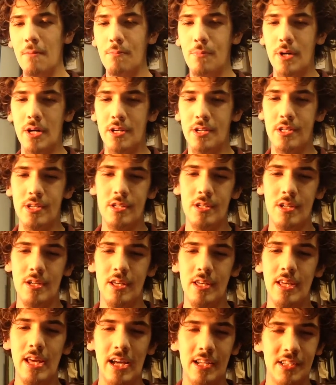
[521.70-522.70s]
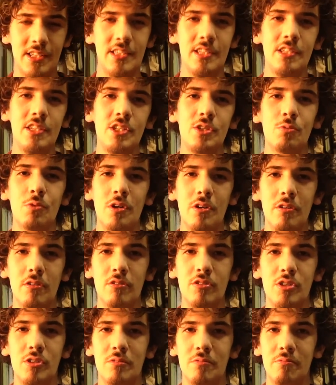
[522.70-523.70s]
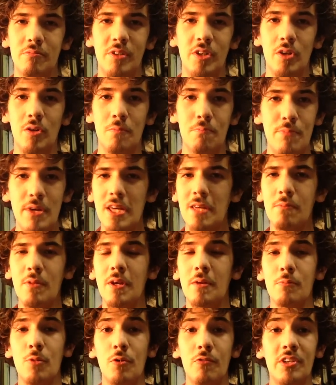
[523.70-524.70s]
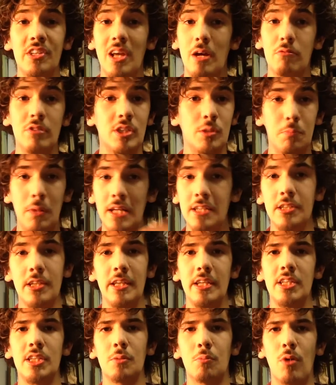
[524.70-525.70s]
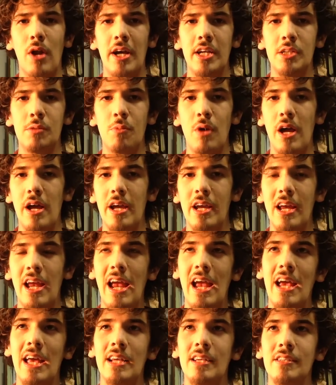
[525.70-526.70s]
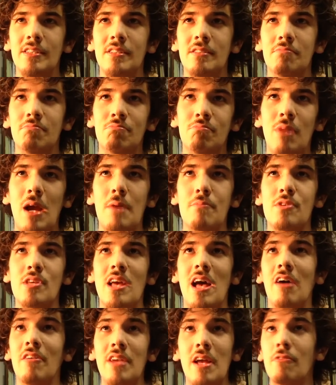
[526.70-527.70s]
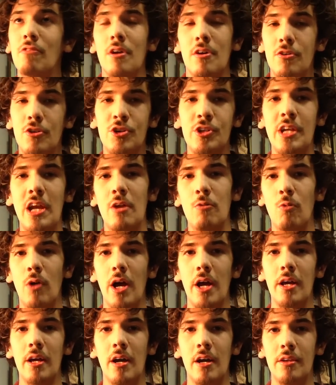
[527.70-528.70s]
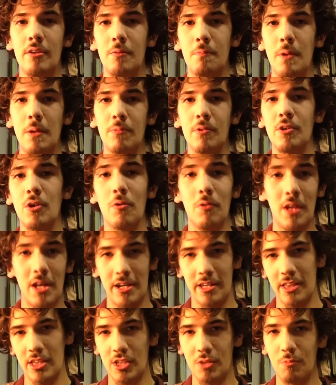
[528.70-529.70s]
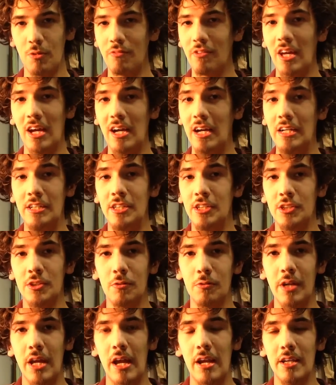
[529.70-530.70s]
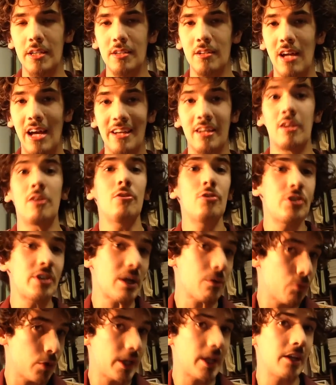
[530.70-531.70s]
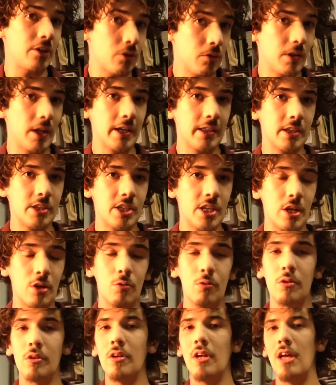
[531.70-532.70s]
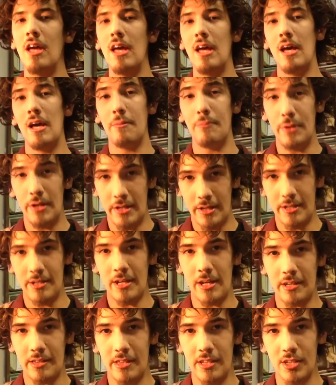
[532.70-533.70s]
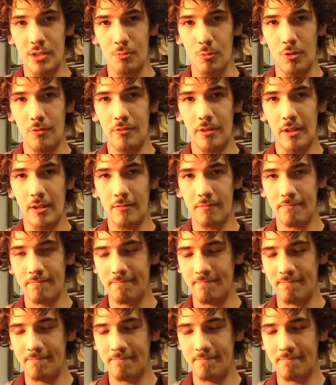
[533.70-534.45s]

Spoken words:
But yes, this is one of those, big movies I was pleasantly surprised by, and perhaps I'll never understand why other people don't like this movie. I just don't get it. I can understand why they don't like the sequel, but not this movie.